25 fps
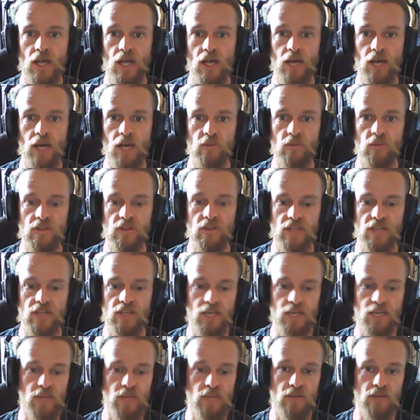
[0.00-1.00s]
within the
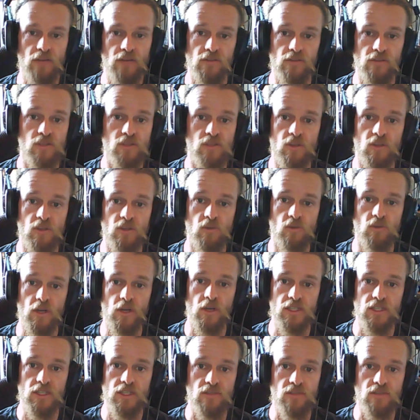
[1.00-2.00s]
game. Now, this one's quite
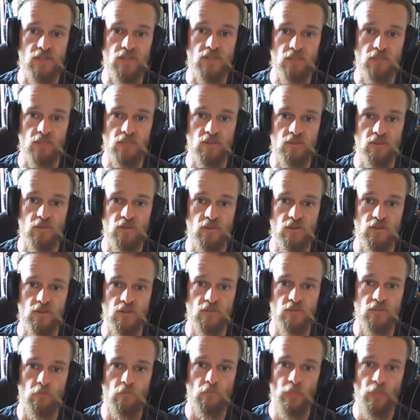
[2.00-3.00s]
easy for Demons
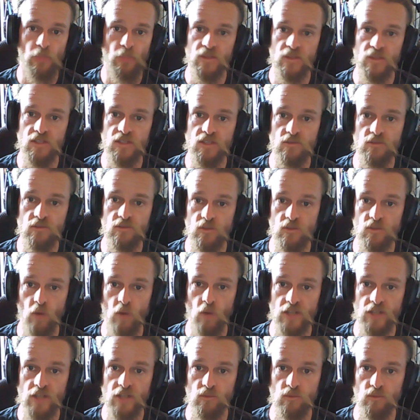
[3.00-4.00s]
because since it was a
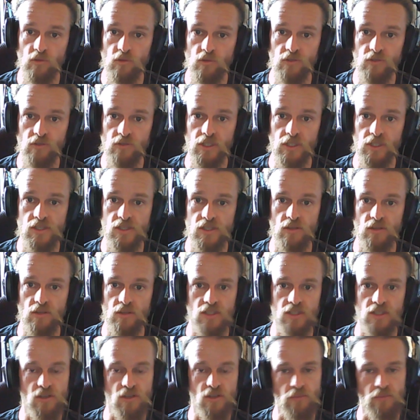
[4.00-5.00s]
White Dwarf release only,
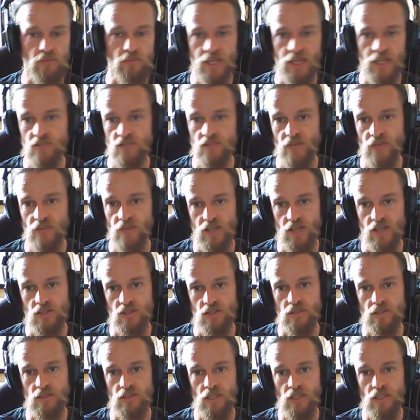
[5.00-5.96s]
it's not a major faction,